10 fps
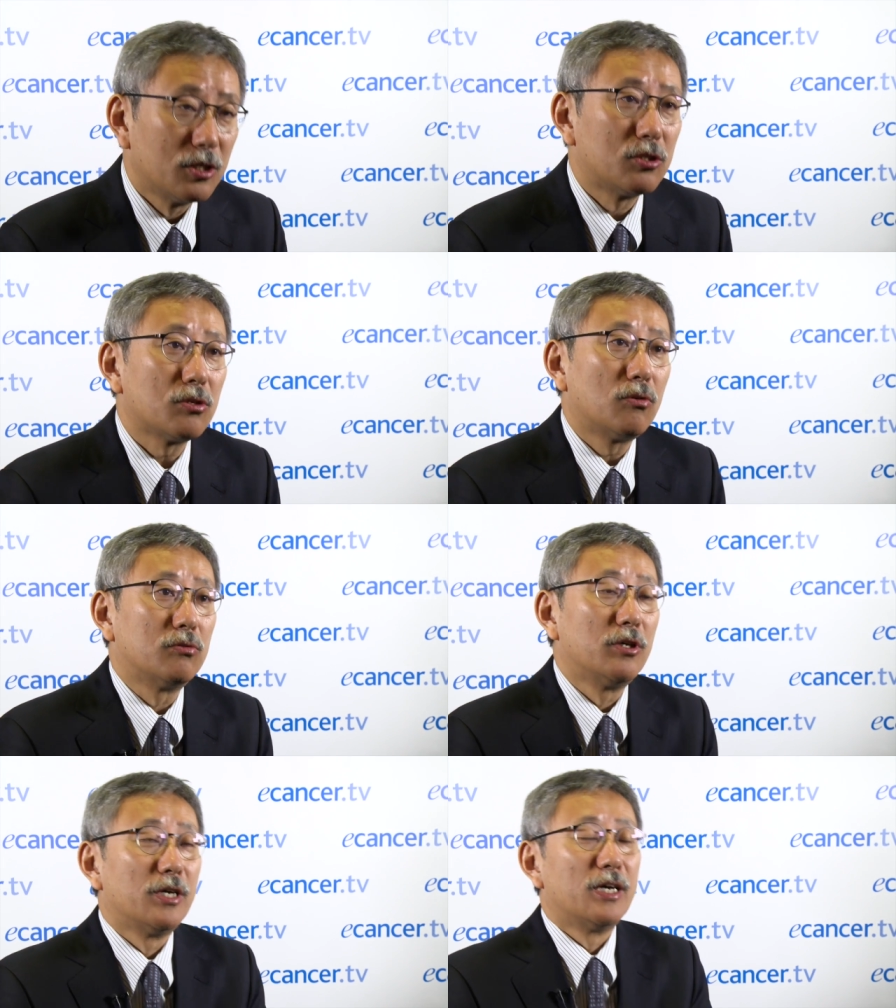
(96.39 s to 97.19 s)

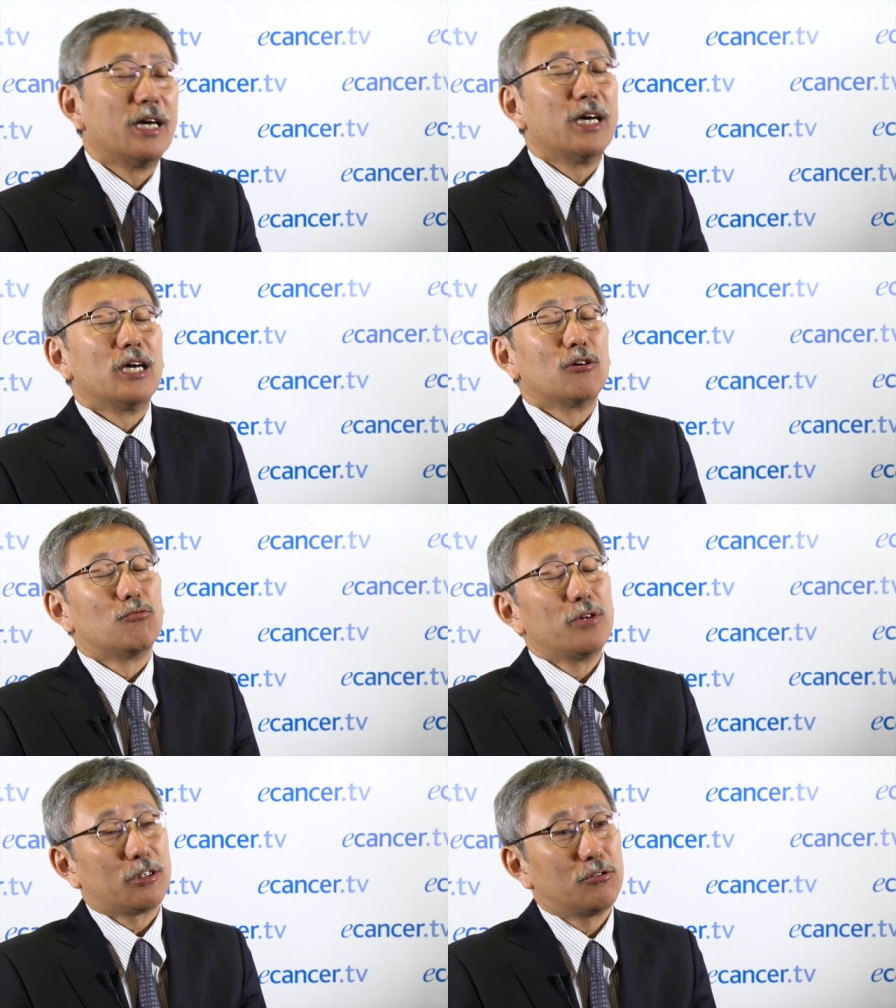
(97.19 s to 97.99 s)
So
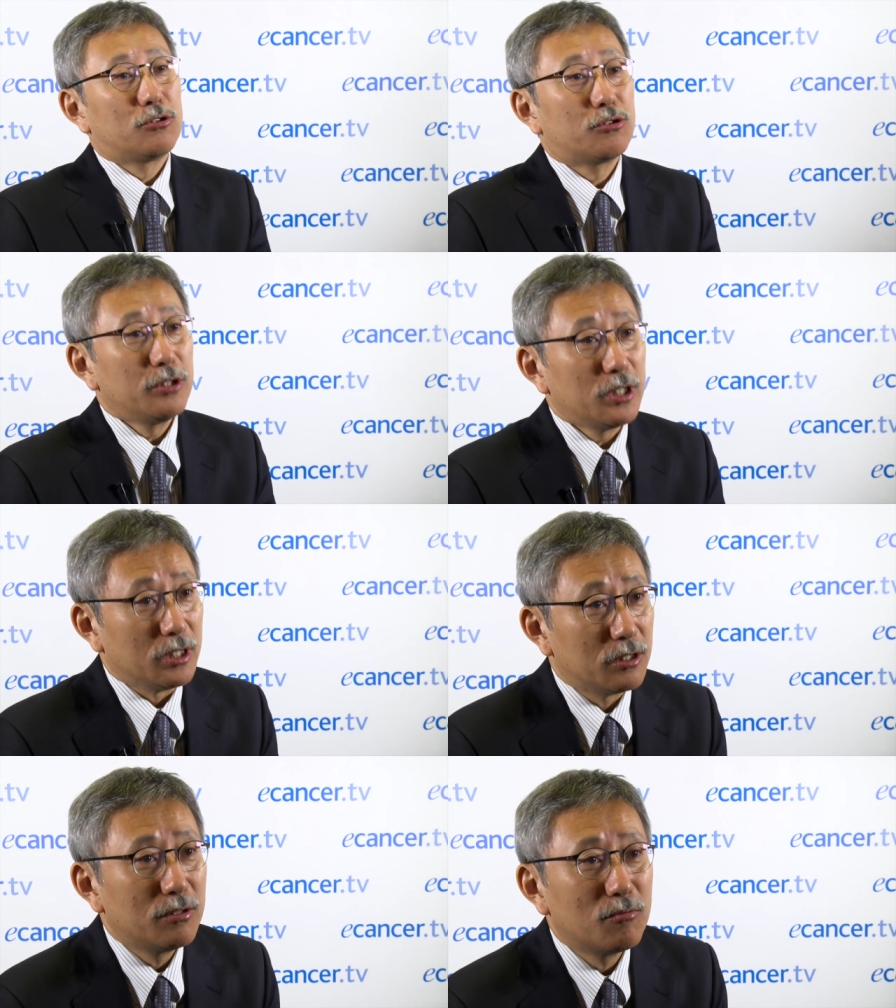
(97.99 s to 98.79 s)
we could
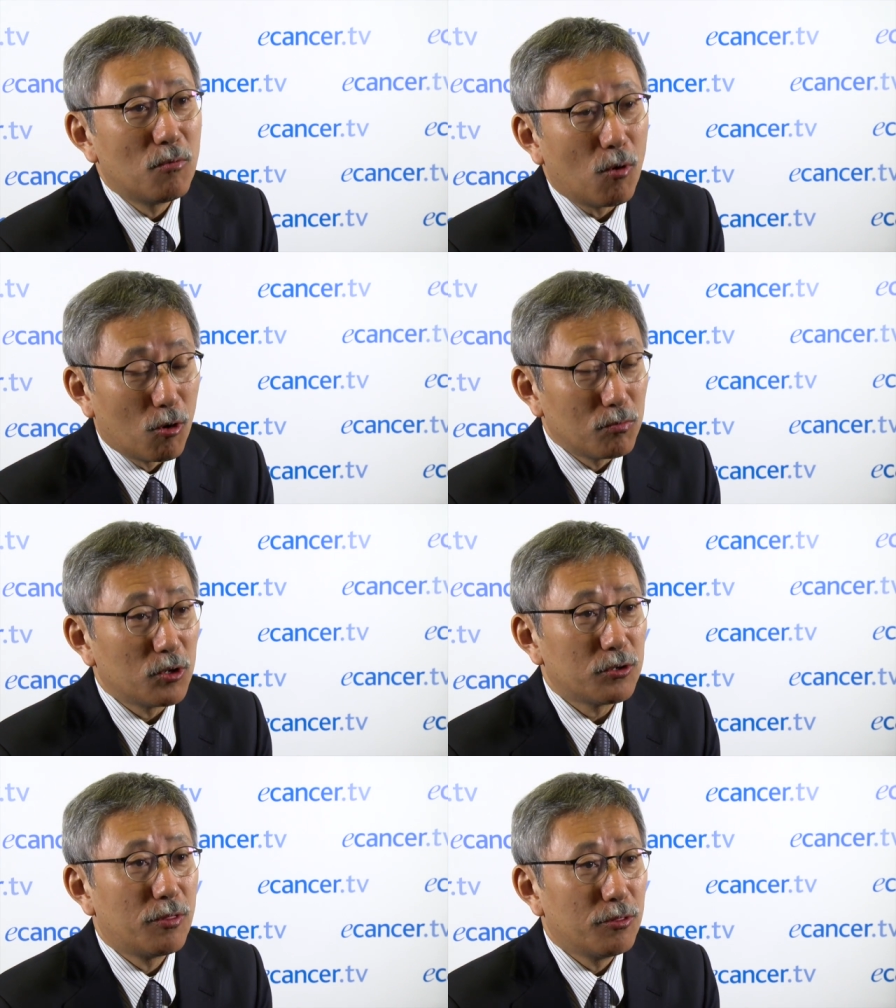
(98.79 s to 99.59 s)
treat
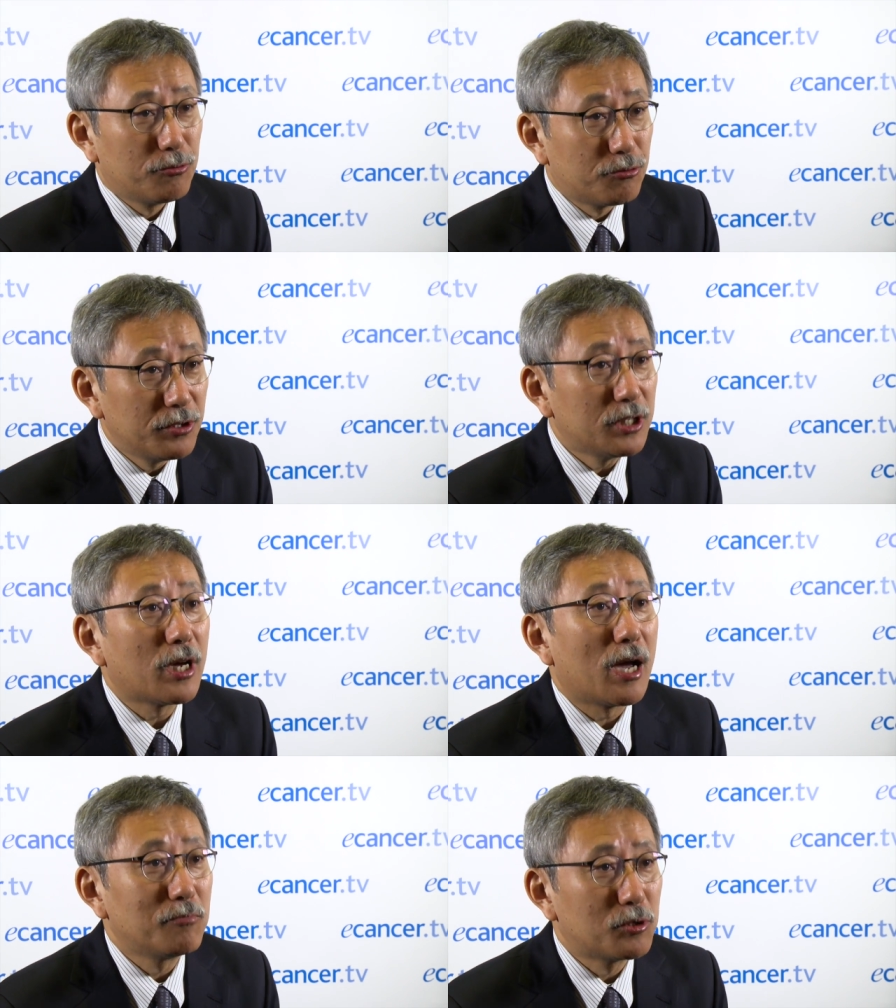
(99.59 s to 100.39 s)
almost three
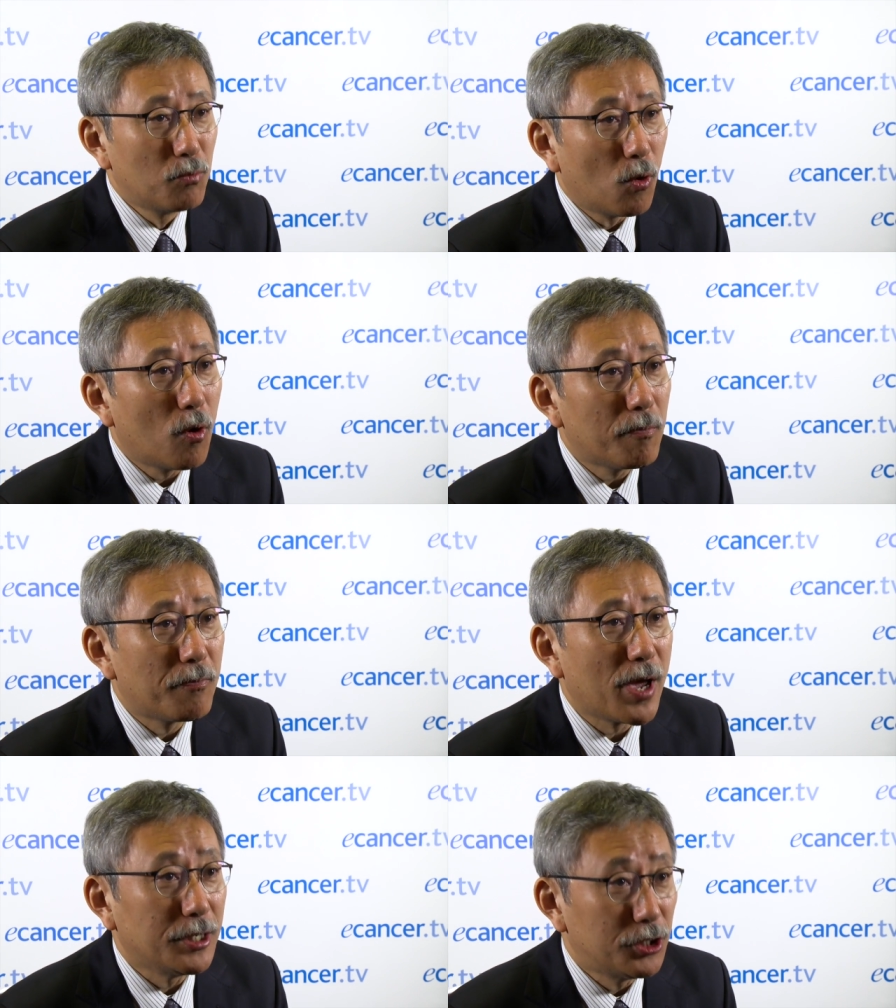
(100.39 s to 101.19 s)
times more
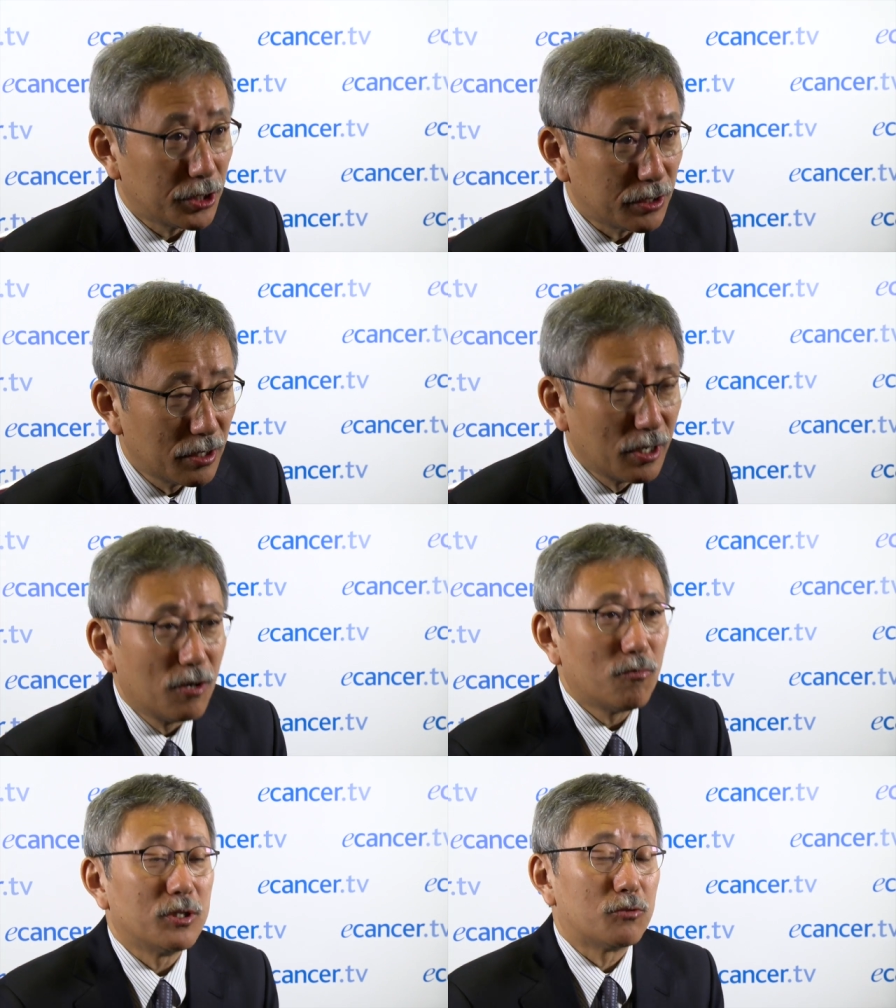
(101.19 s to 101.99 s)
patients
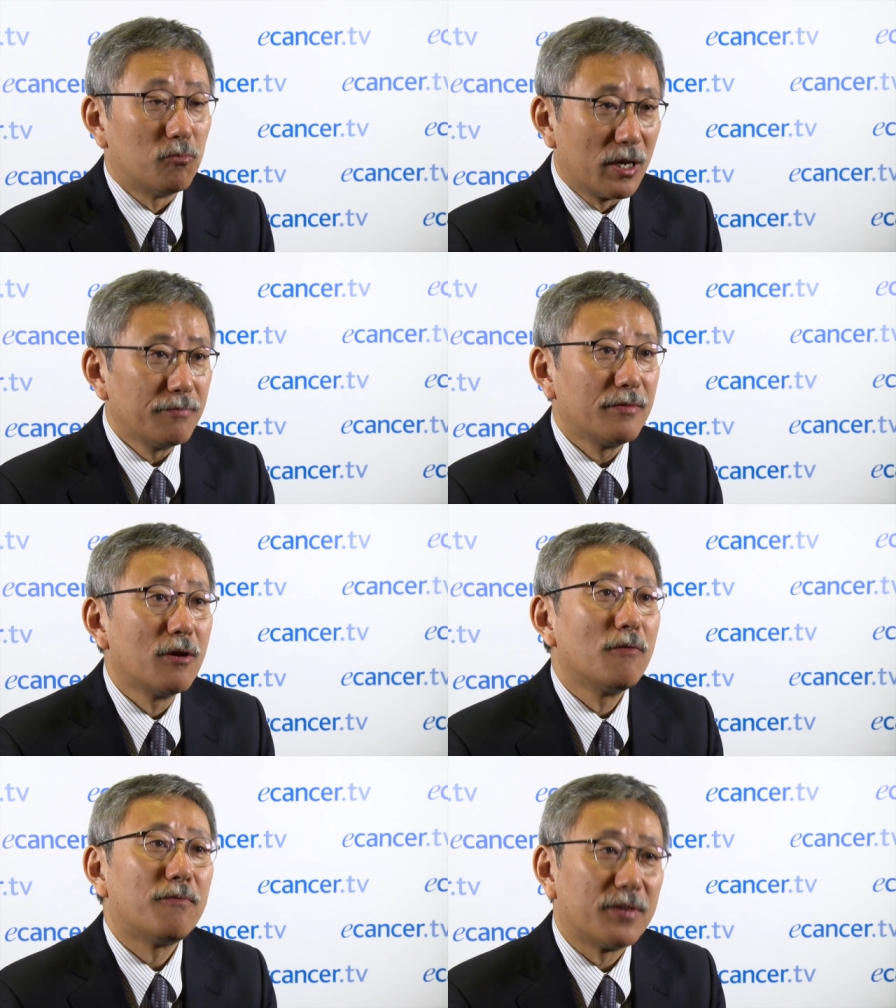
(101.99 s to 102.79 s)
with one
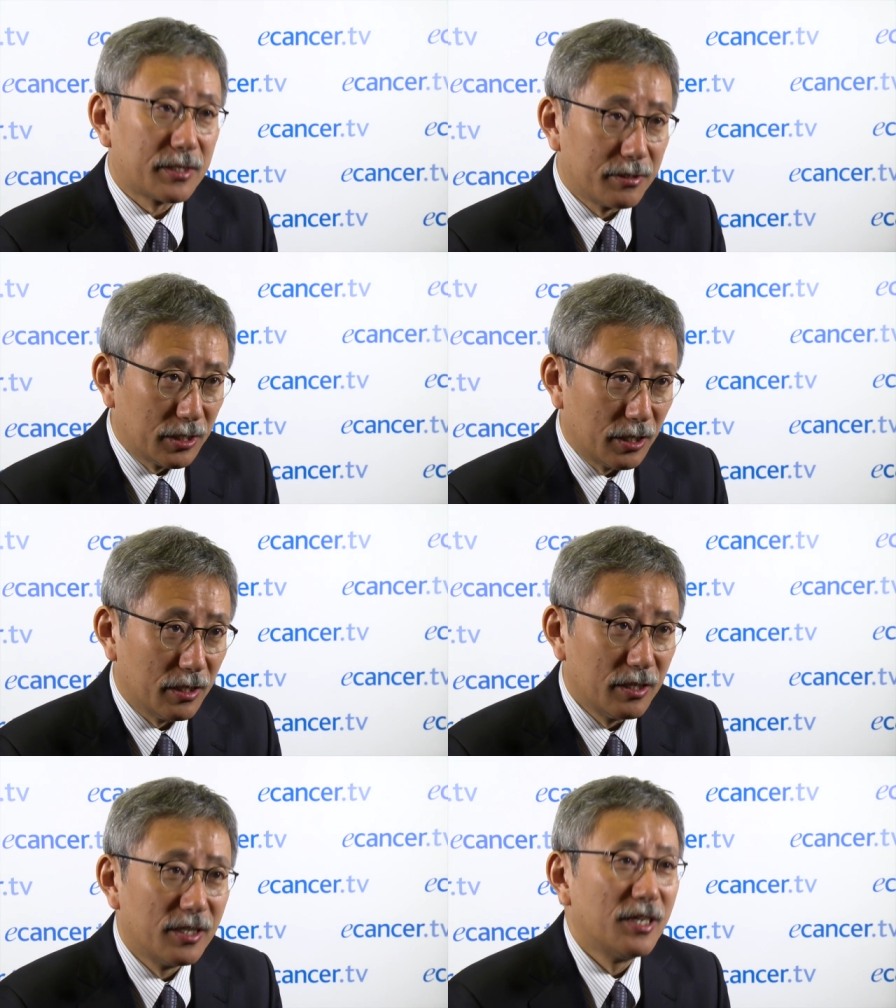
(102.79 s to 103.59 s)
facility.